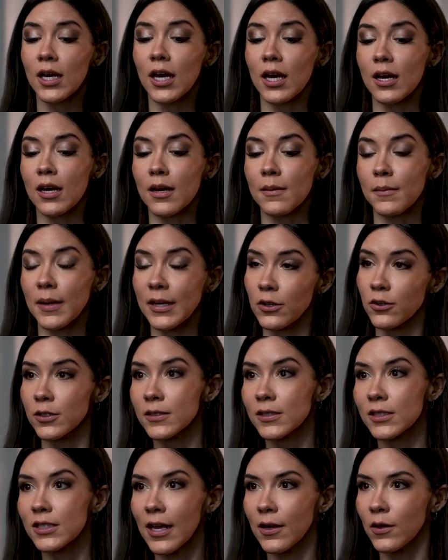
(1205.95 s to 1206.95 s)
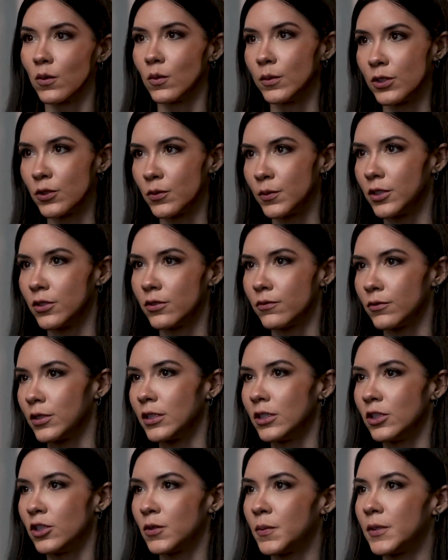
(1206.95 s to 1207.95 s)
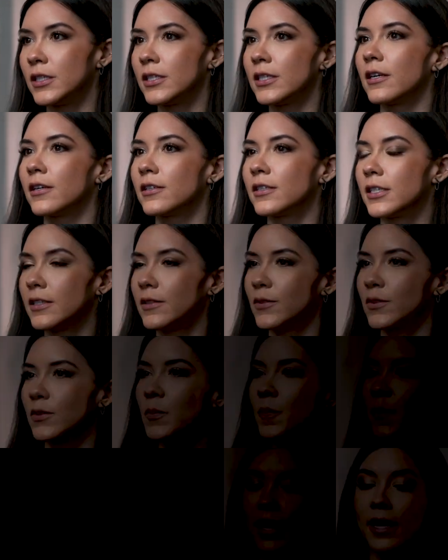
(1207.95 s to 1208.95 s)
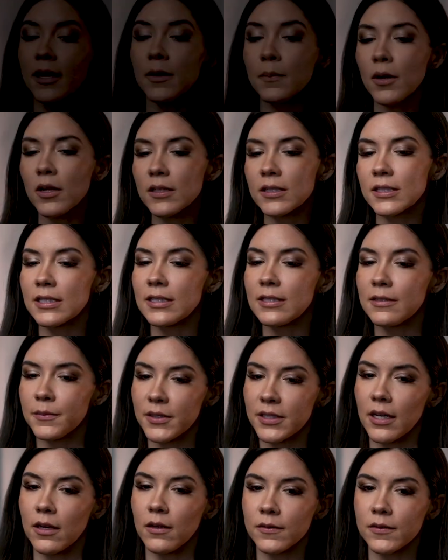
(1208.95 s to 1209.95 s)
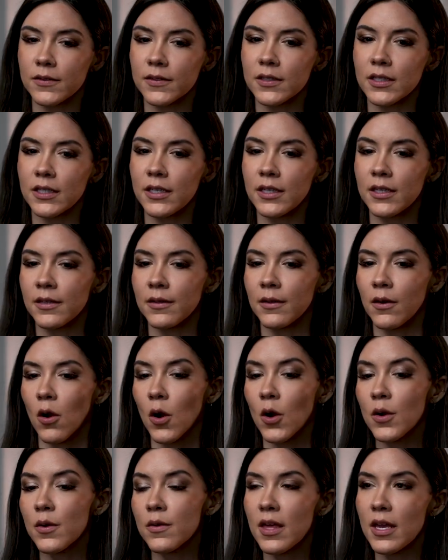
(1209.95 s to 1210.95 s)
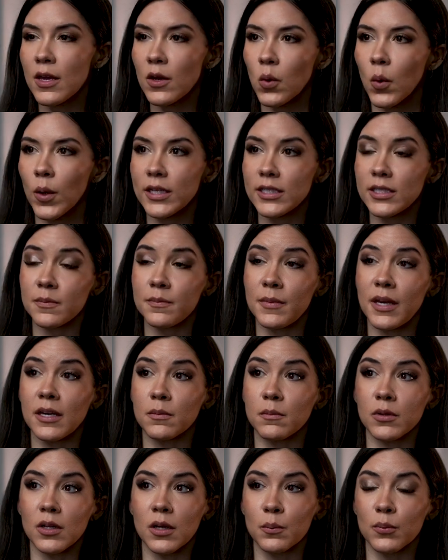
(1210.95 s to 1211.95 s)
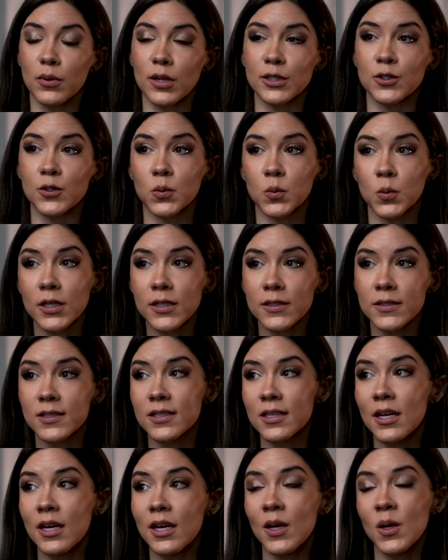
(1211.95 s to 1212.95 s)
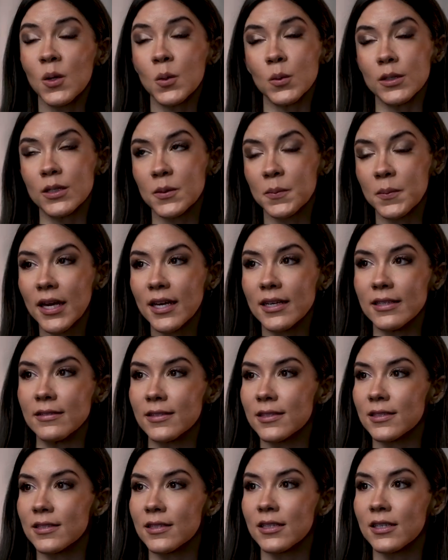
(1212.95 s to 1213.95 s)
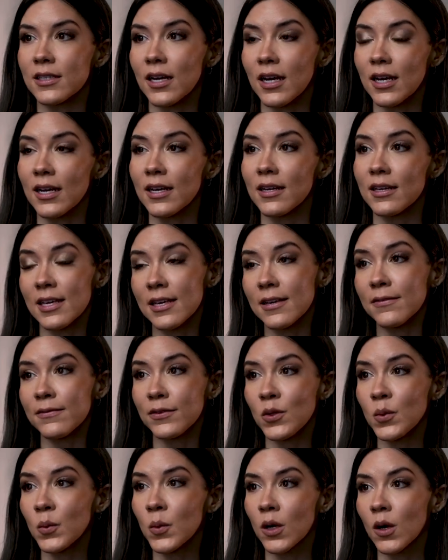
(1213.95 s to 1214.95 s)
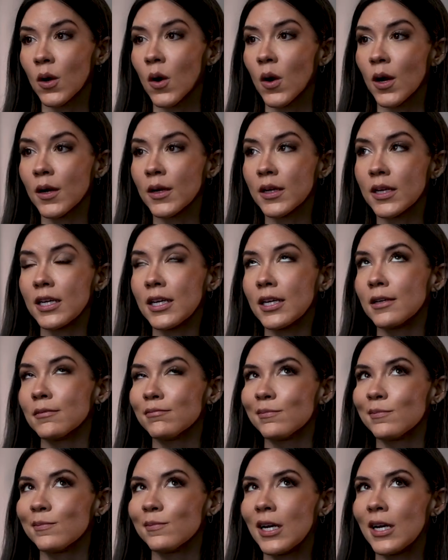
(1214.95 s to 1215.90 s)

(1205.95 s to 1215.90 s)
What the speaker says: my current cycle, which would really just be TRT. So anabolics in themselves, are they going to make blood pressure worse? Well, it depends. If you are already,